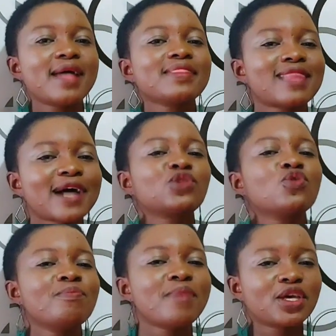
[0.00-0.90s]
That
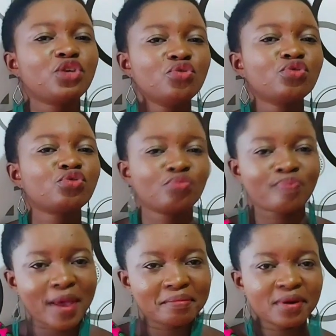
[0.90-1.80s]
will make you
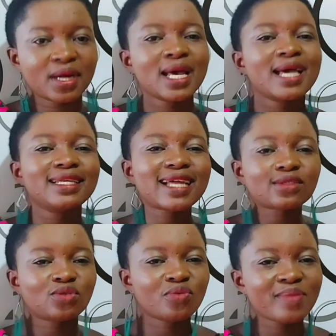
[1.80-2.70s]
superb.
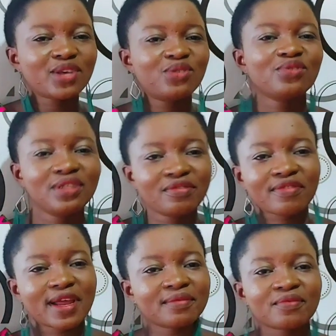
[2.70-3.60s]
That will make you
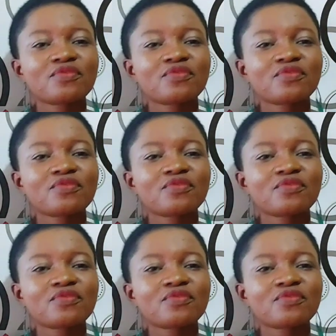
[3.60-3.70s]
different